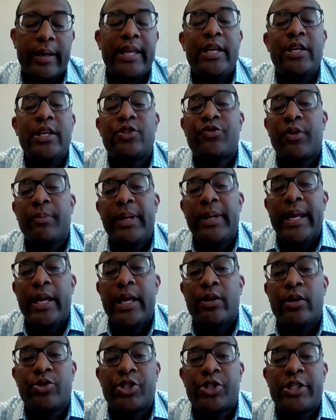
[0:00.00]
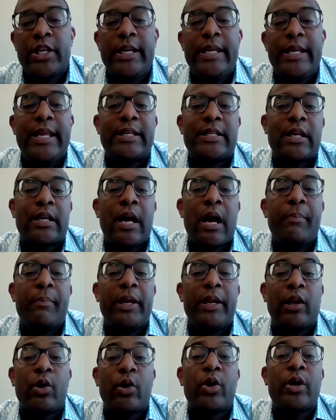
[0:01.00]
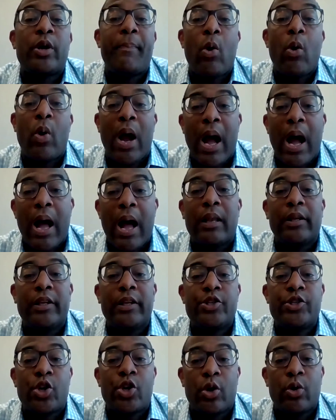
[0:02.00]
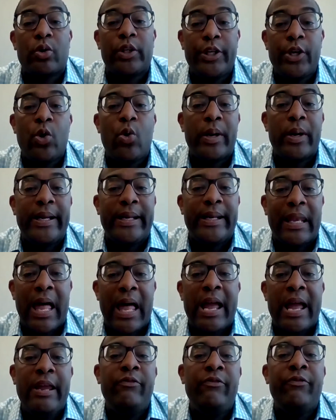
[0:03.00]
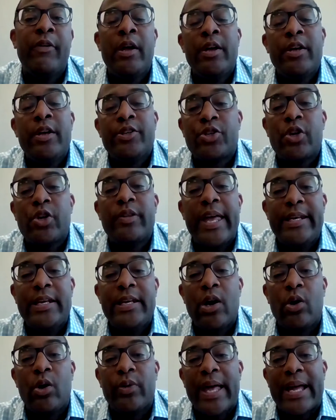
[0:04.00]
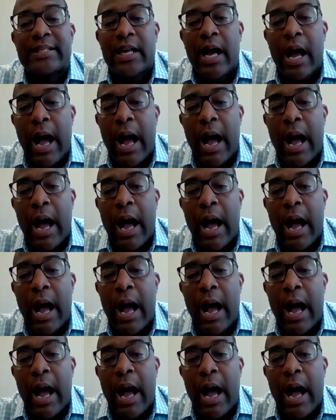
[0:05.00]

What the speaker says: kids from the inner city get to come and learn about college early on in life, so they know that's an